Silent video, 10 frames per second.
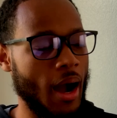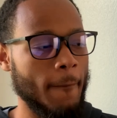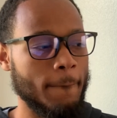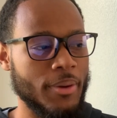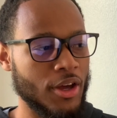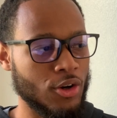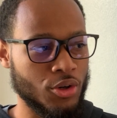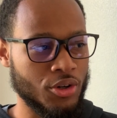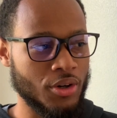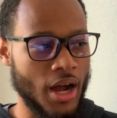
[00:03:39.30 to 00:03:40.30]
I'm
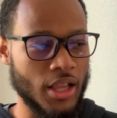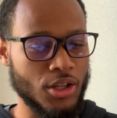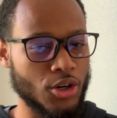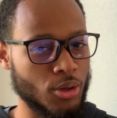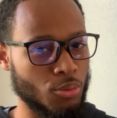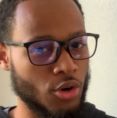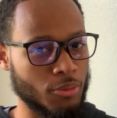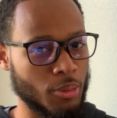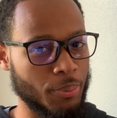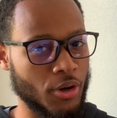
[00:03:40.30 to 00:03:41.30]
better, I learn more
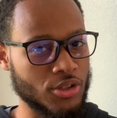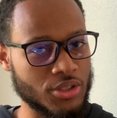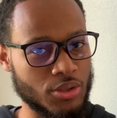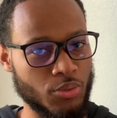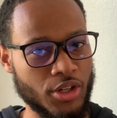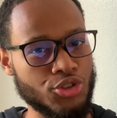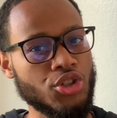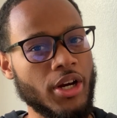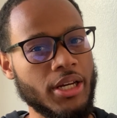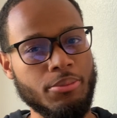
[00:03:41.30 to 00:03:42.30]
from a person when they're
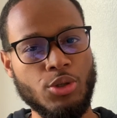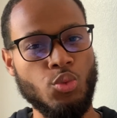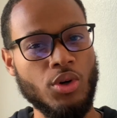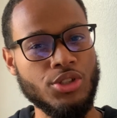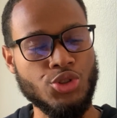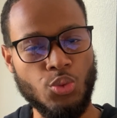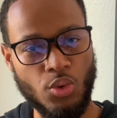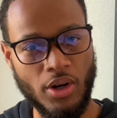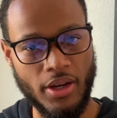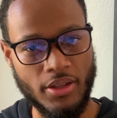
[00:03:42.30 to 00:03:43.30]
training me
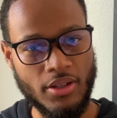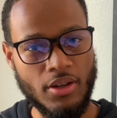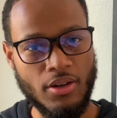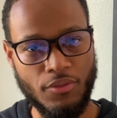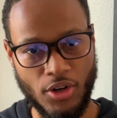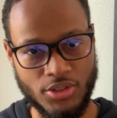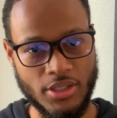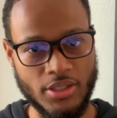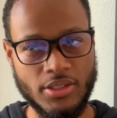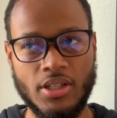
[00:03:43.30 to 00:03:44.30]
one-to-one
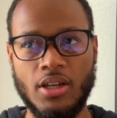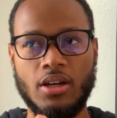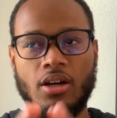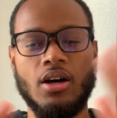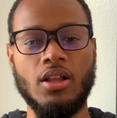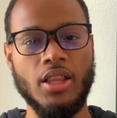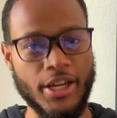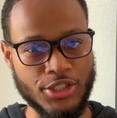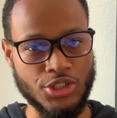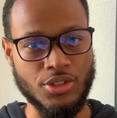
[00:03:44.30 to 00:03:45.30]
versus a
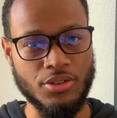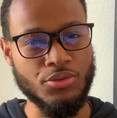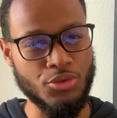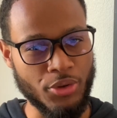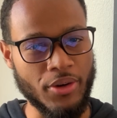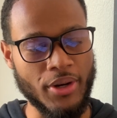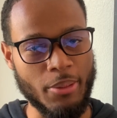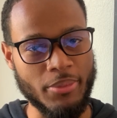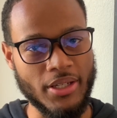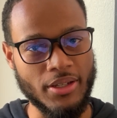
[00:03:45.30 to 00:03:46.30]
lecture. You get what
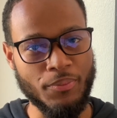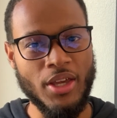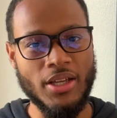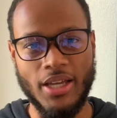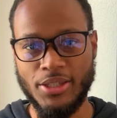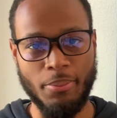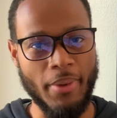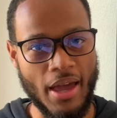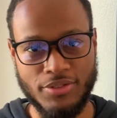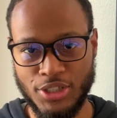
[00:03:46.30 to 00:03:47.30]
I mean? Like the
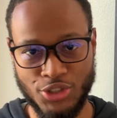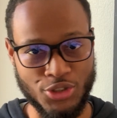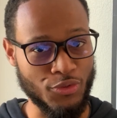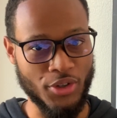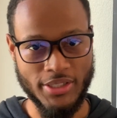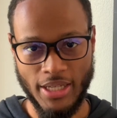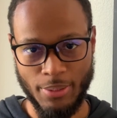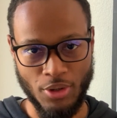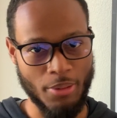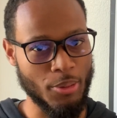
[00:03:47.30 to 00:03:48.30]
math teacher, for
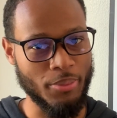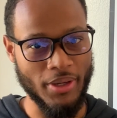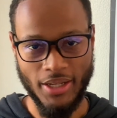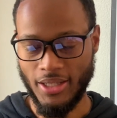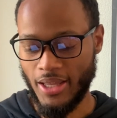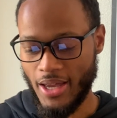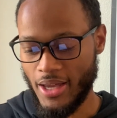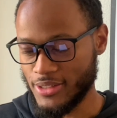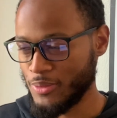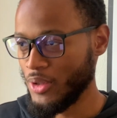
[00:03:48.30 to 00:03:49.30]
example. I remember being in
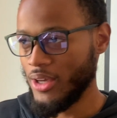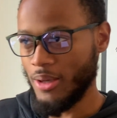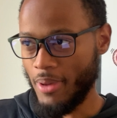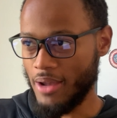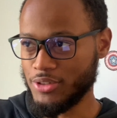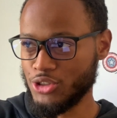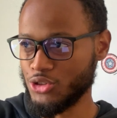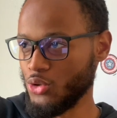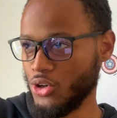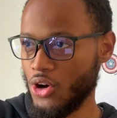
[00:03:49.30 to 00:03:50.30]
class, math teacher
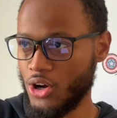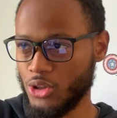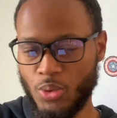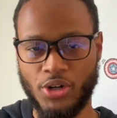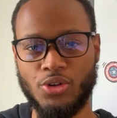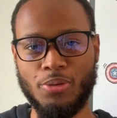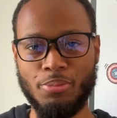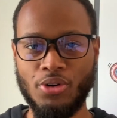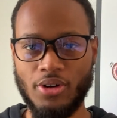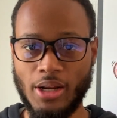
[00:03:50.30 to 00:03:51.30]
doing all the work on the
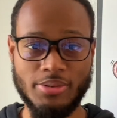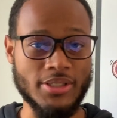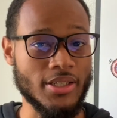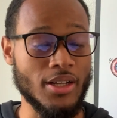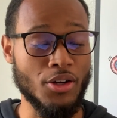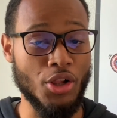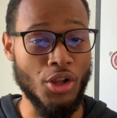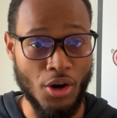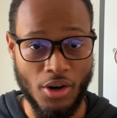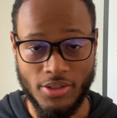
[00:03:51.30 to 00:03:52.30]
board. I'm sitting there
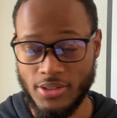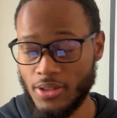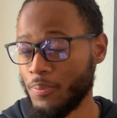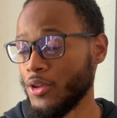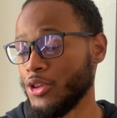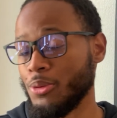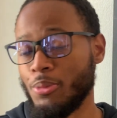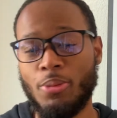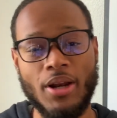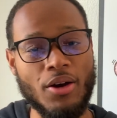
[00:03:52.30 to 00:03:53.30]
lost. The
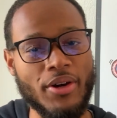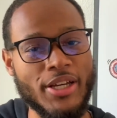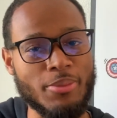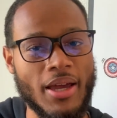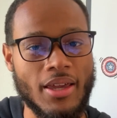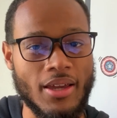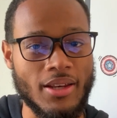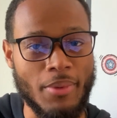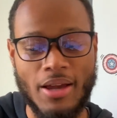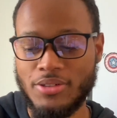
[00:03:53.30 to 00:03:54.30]
moment I raise my hand,
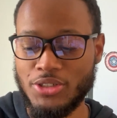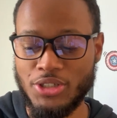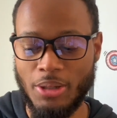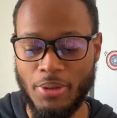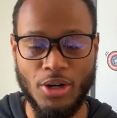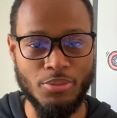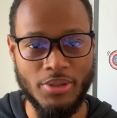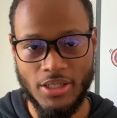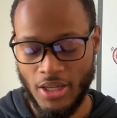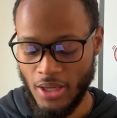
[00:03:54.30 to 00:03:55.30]
the math teacher come help
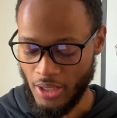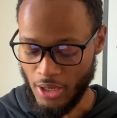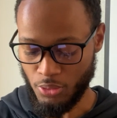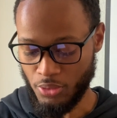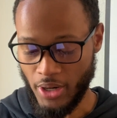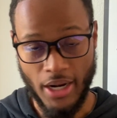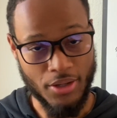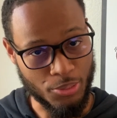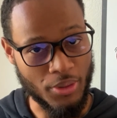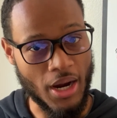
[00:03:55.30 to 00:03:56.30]
me and write
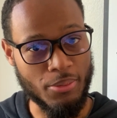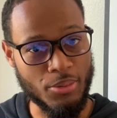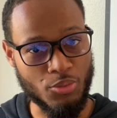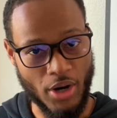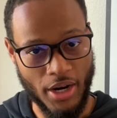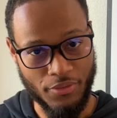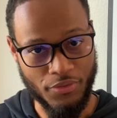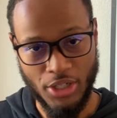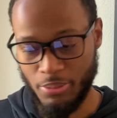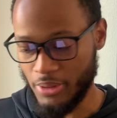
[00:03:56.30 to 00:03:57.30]
out the problem right in
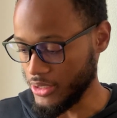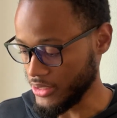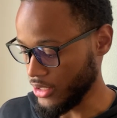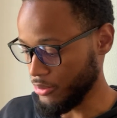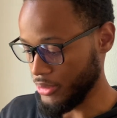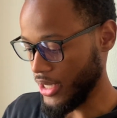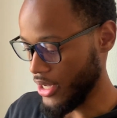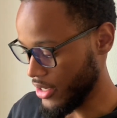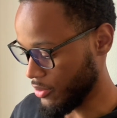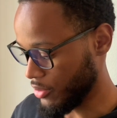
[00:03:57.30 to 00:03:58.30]
front of me and tell me,
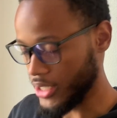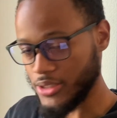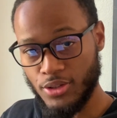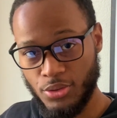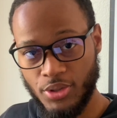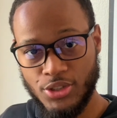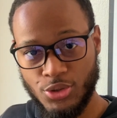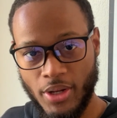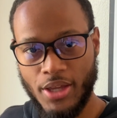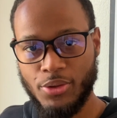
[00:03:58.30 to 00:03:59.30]
hey, yeah, Rasta, do this,
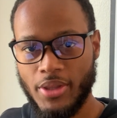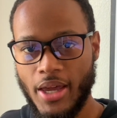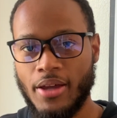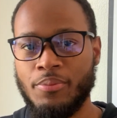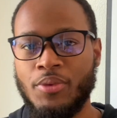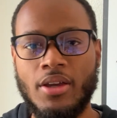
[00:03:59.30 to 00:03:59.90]
do that, do that.